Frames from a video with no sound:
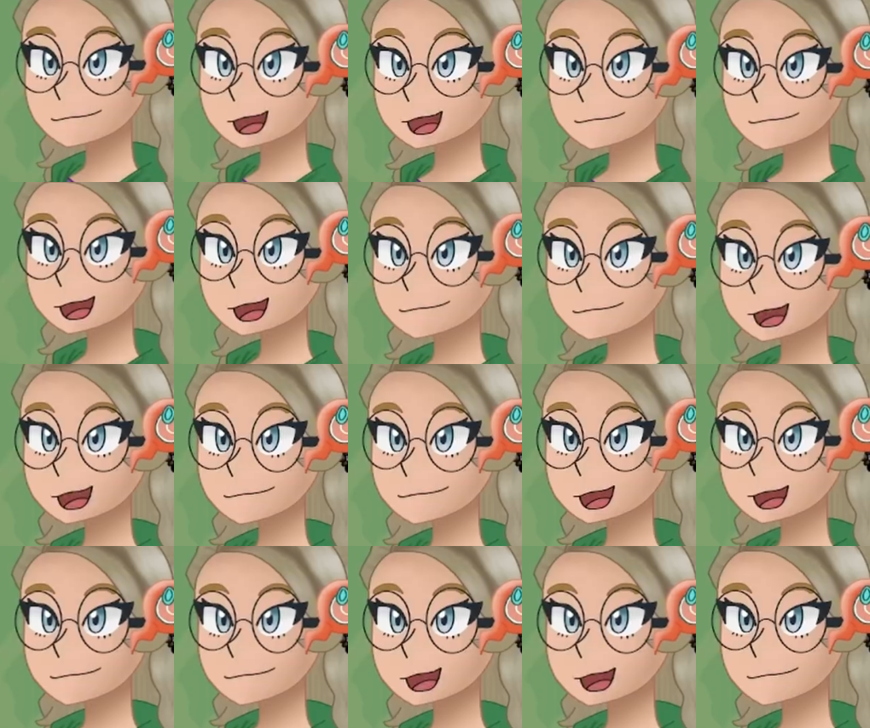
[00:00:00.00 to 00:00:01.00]
going to
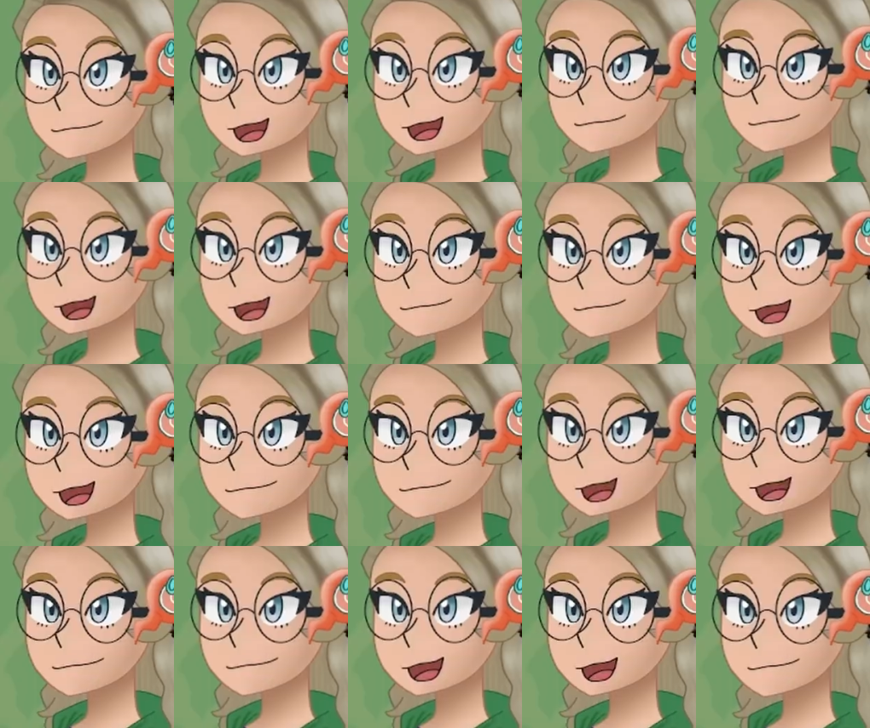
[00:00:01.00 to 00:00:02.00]
accept that we're losing
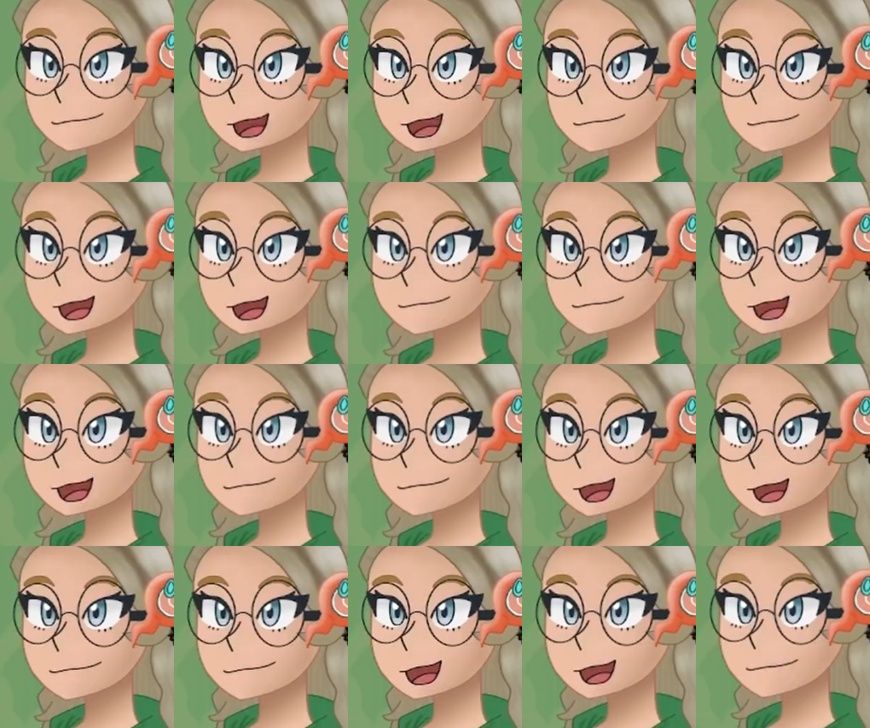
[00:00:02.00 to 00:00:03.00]
Aerodactyl this turn and set up
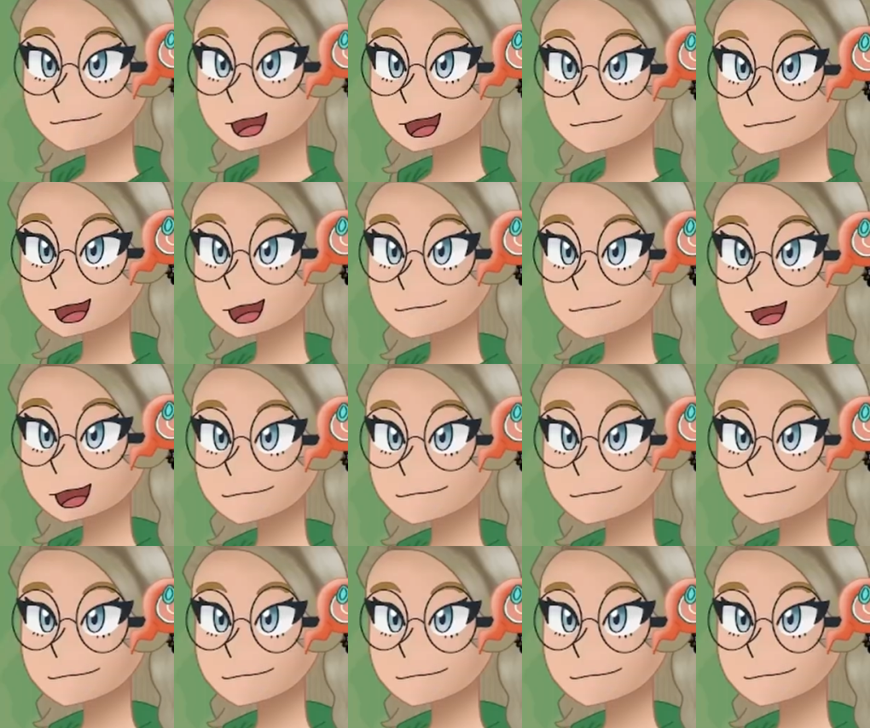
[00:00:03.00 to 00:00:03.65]
Tailwind instead.